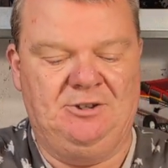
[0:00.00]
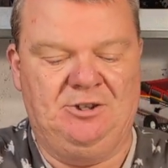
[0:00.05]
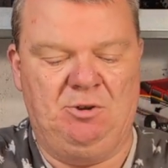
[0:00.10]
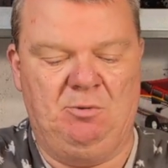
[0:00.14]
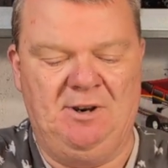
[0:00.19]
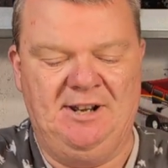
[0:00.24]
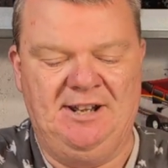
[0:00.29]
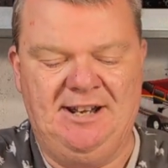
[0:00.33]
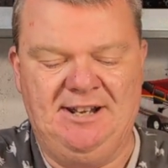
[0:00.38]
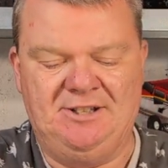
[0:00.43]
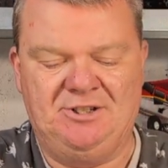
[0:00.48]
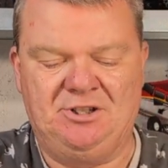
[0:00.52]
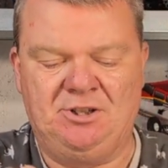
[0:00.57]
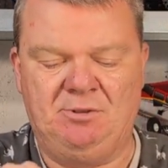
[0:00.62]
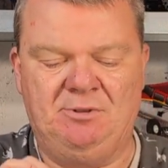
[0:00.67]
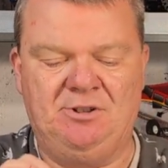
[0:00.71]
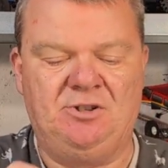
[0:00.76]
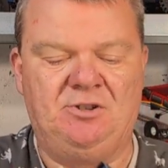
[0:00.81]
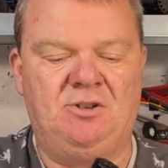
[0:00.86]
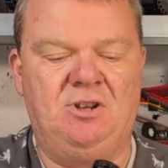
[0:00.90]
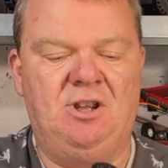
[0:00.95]
Do I need to
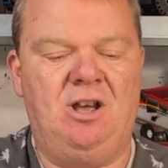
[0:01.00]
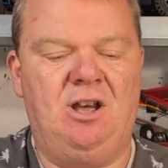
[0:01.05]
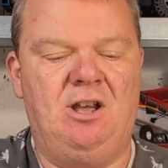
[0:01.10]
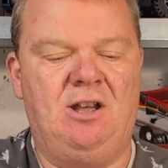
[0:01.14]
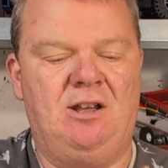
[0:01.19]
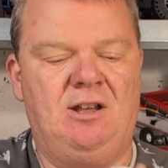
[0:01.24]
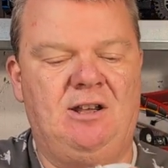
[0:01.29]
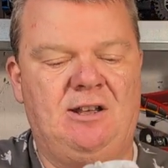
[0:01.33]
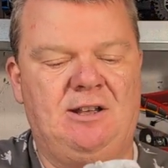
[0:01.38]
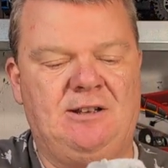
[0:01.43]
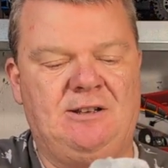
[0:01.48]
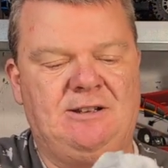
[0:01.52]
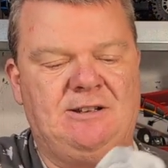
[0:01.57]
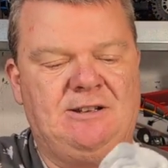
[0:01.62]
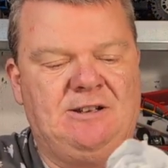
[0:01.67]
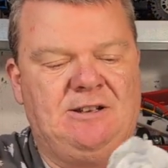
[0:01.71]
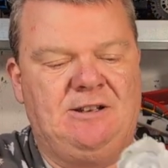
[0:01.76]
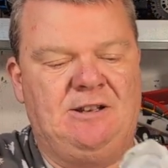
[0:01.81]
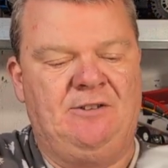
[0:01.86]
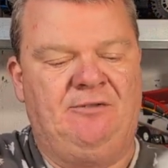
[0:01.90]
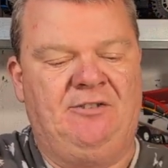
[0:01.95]
do
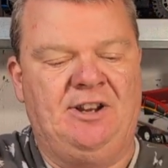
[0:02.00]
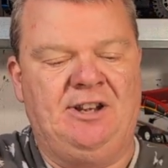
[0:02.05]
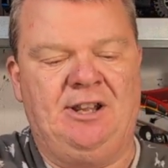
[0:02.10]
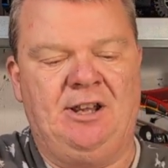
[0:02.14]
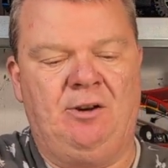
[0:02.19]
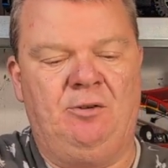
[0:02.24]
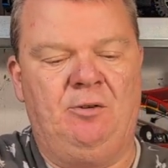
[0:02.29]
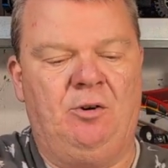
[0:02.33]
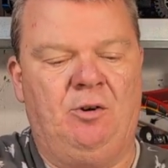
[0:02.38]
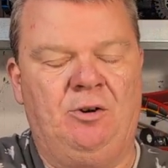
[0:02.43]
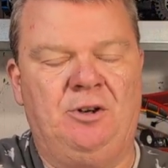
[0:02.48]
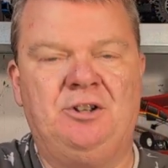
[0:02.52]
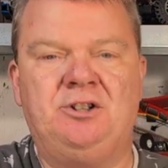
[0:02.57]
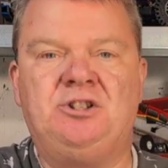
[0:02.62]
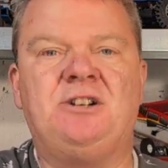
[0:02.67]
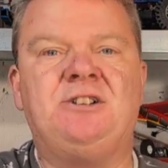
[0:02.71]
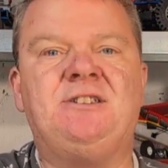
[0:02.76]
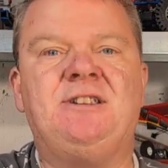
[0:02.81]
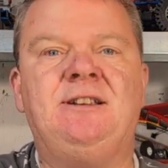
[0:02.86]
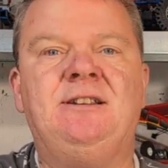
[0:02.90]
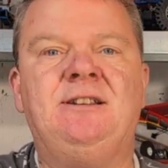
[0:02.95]
a video on
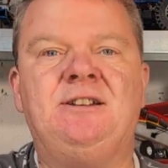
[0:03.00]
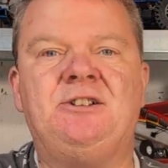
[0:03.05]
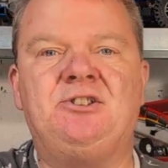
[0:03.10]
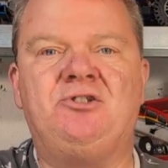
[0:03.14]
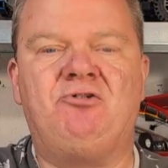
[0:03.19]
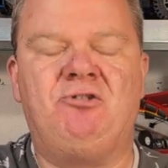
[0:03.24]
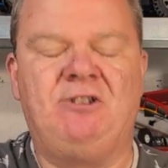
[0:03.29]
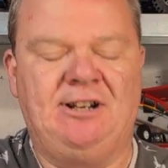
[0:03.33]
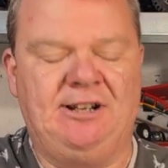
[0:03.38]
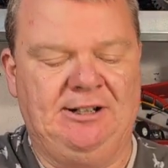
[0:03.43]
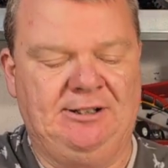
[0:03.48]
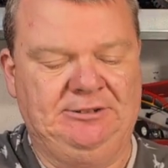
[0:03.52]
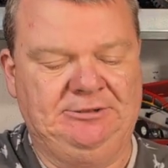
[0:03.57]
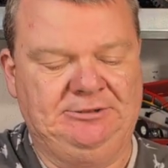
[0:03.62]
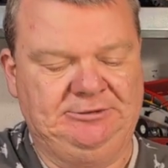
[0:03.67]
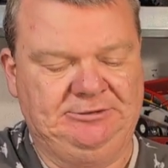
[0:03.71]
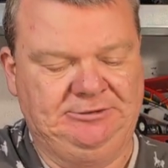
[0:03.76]
adjusting this trigger?